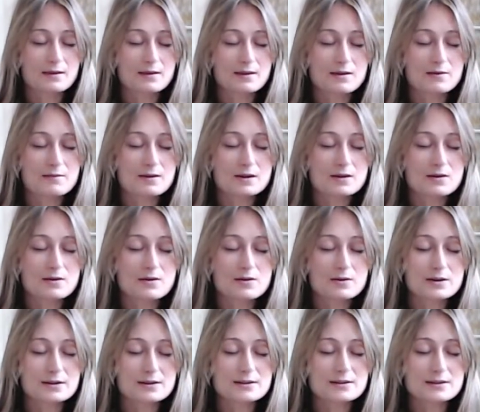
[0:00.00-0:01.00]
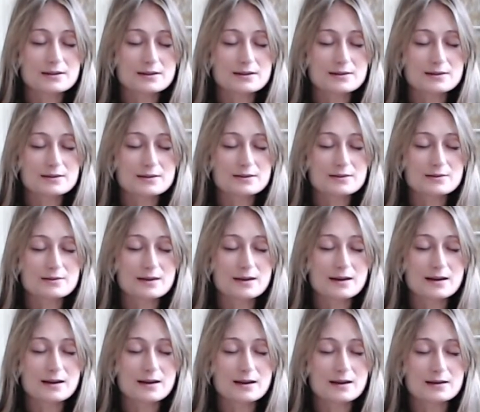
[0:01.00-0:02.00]
that we know exists
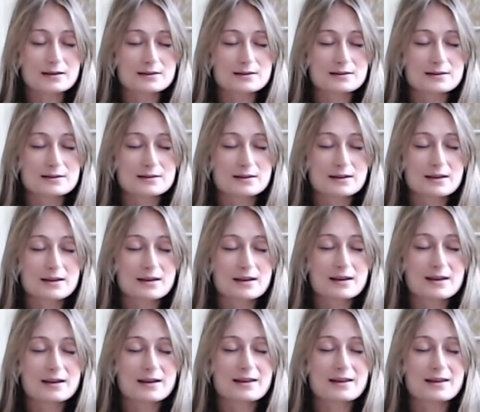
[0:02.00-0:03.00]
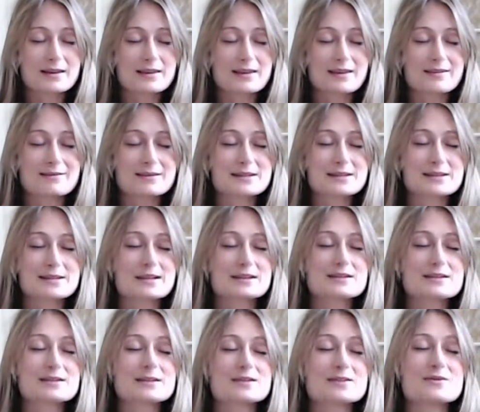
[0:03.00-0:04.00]
within us, that we
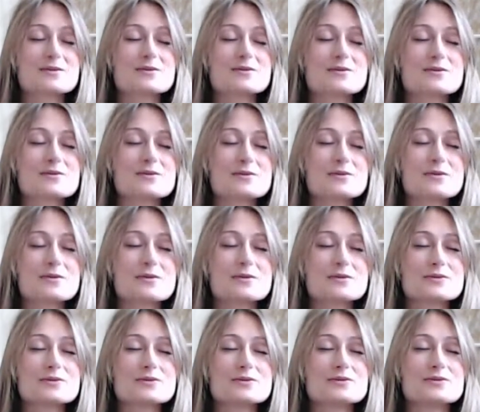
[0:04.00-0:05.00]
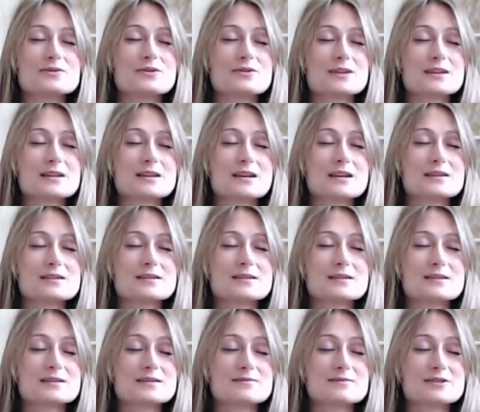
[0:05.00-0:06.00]
sense in all those who joined us
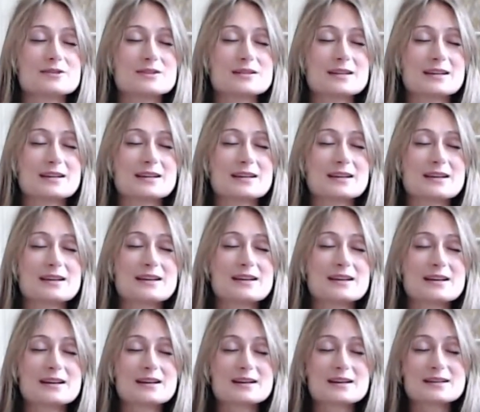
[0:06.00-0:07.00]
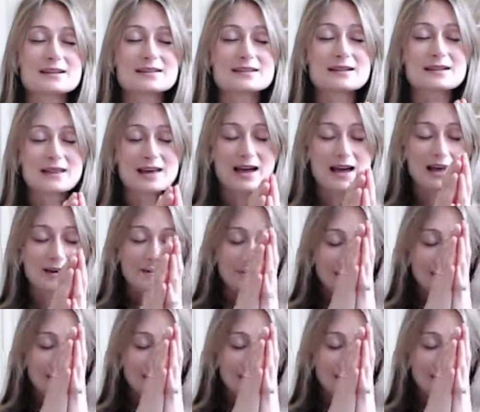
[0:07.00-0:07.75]
this morning. To that